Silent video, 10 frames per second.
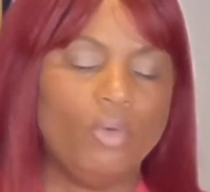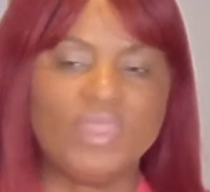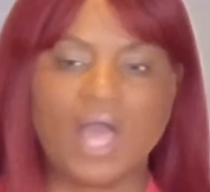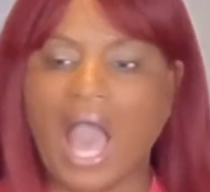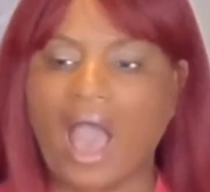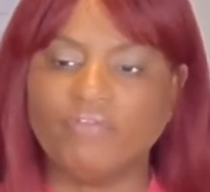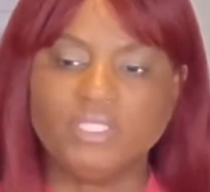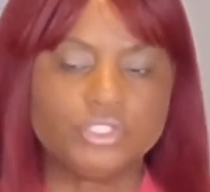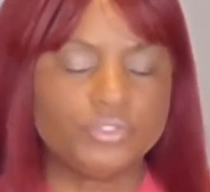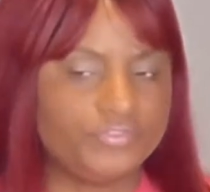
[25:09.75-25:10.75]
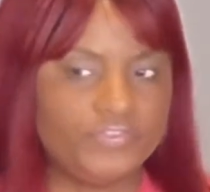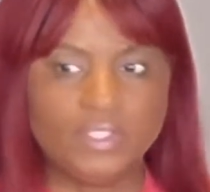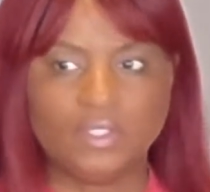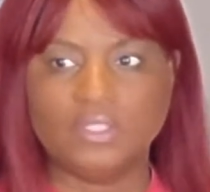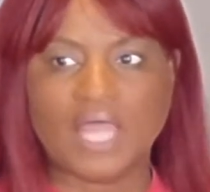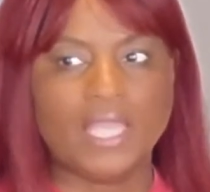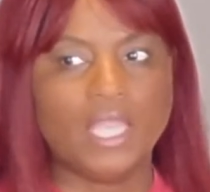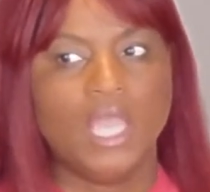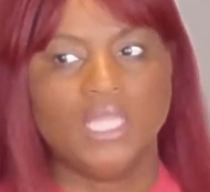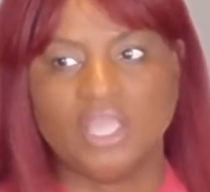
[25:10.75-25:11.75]
without having to feel
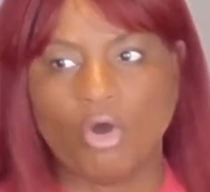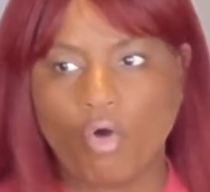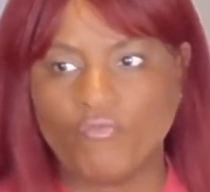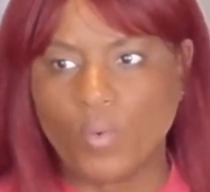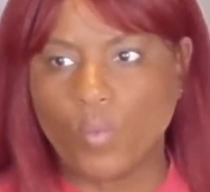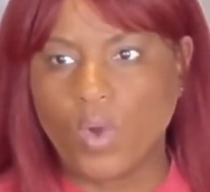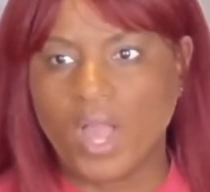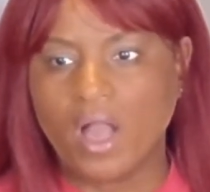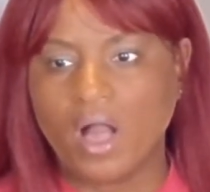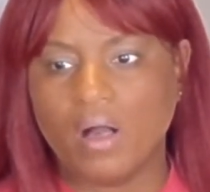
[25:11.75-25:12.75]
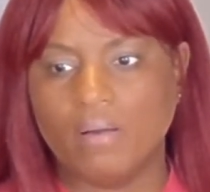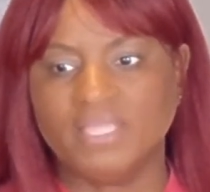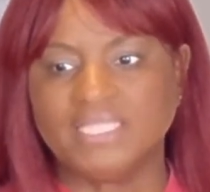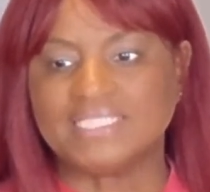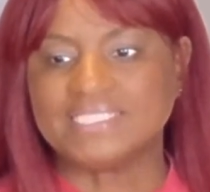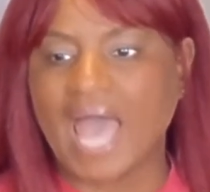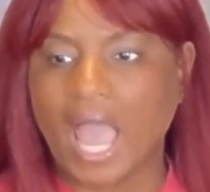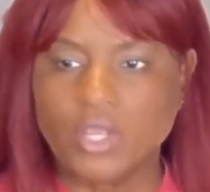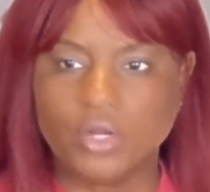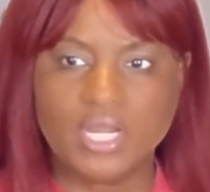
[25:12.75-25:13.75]
like the overwhelm and the
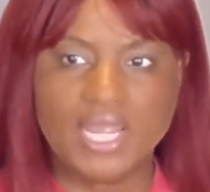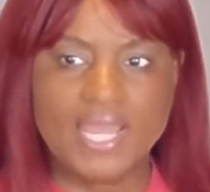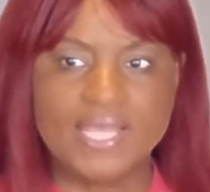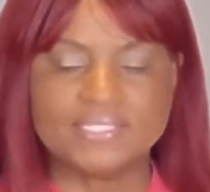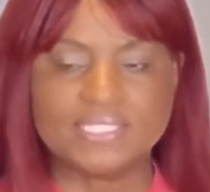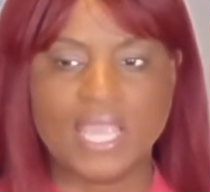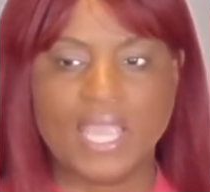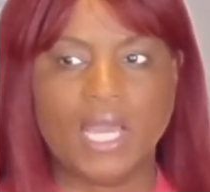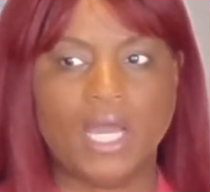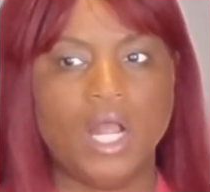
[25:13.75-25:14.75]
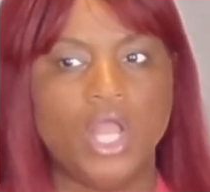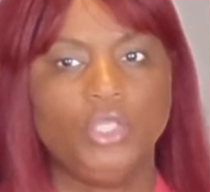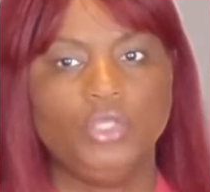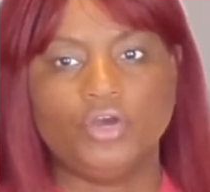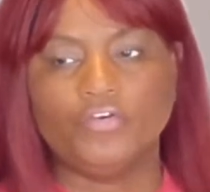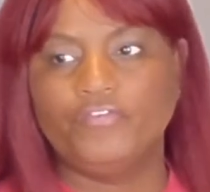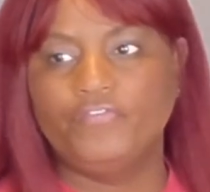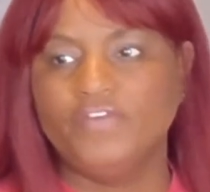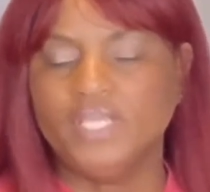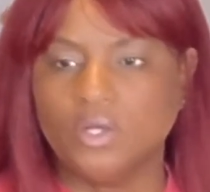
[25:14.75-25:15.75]
tiredness and you don't
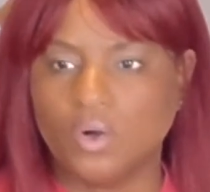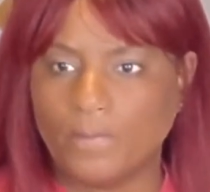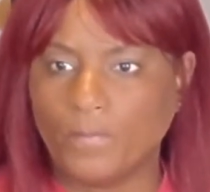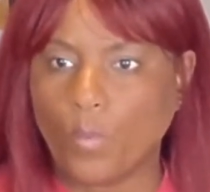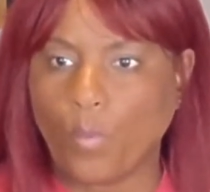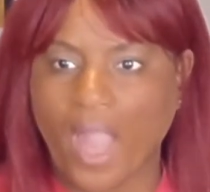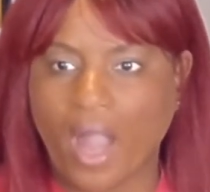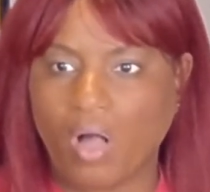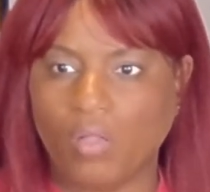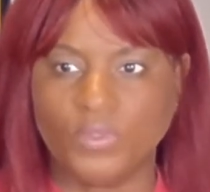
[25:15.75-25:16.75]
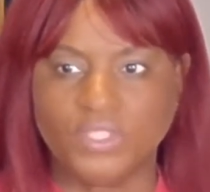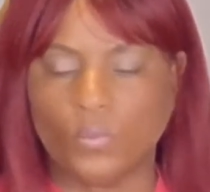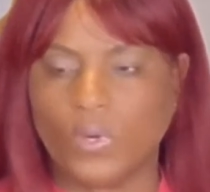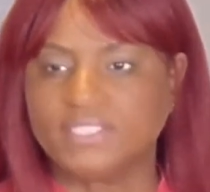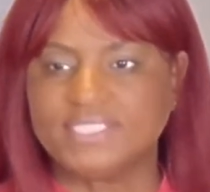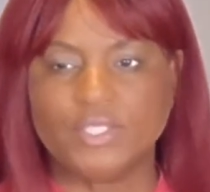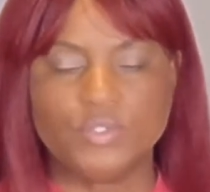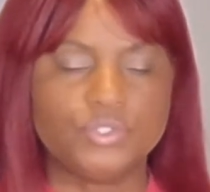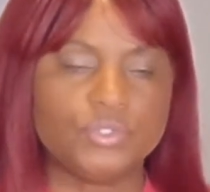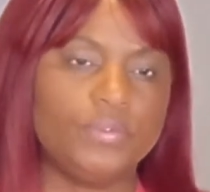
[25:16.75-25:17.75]
feel well with the work that
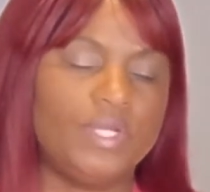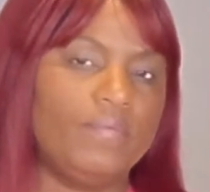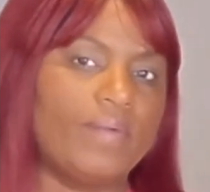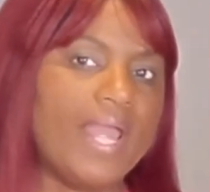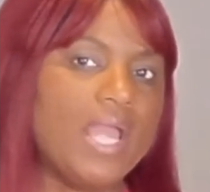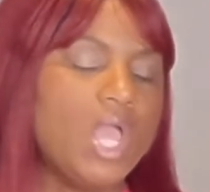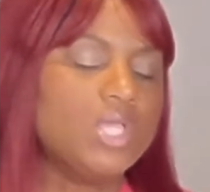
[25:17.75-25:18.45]
you're doing, right?